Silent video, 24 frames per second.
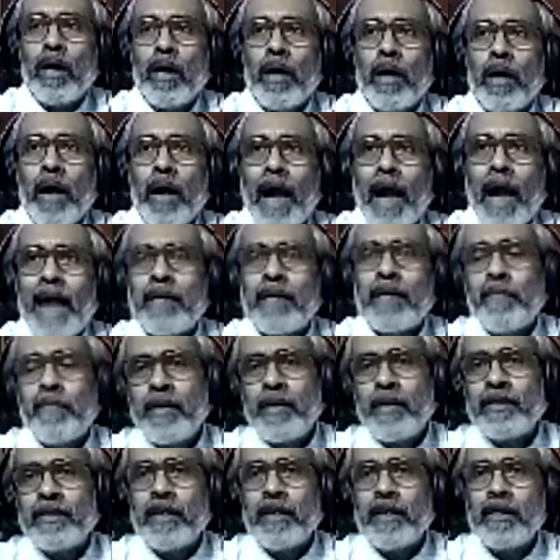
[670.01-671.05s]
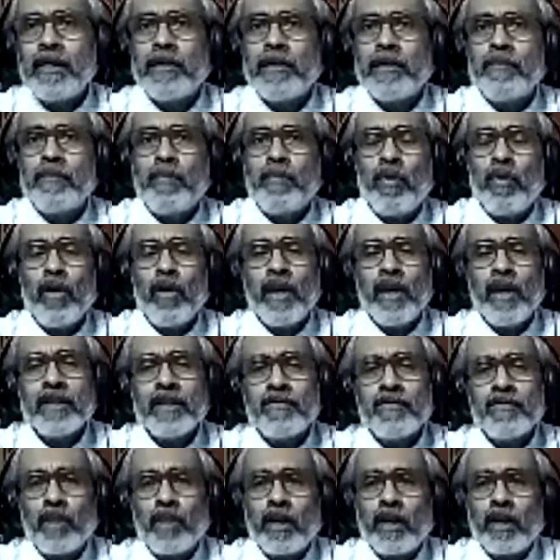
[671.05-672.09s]
at present more or less
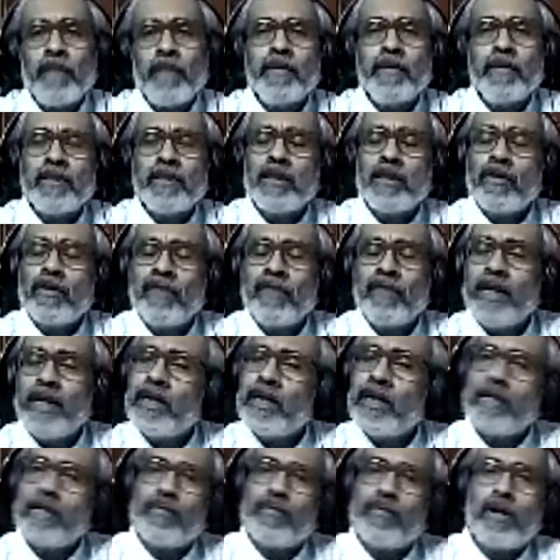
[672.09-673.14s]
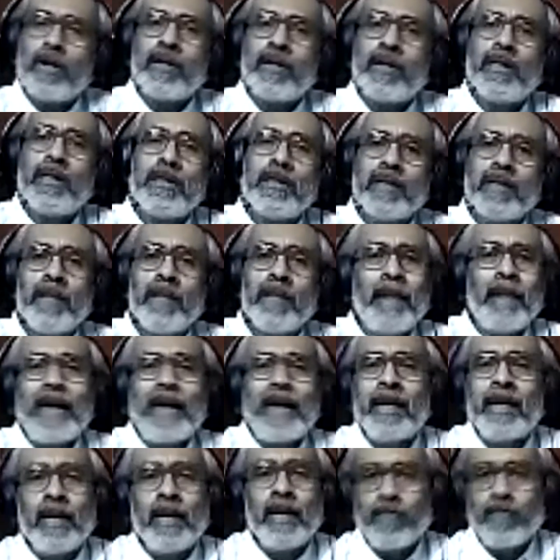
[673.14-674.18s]
40% of india's workers are migrant
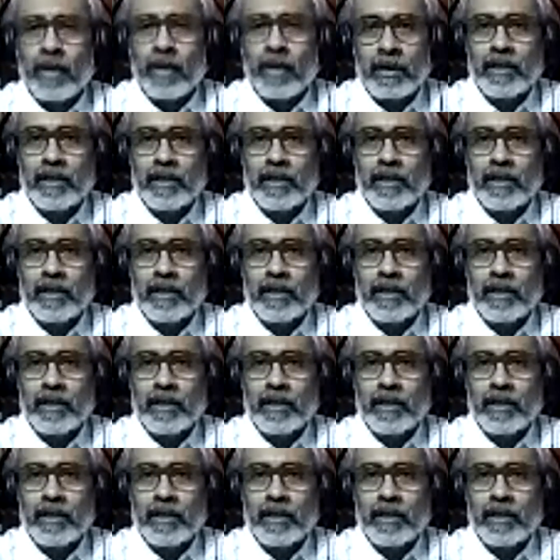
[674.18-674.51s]
workers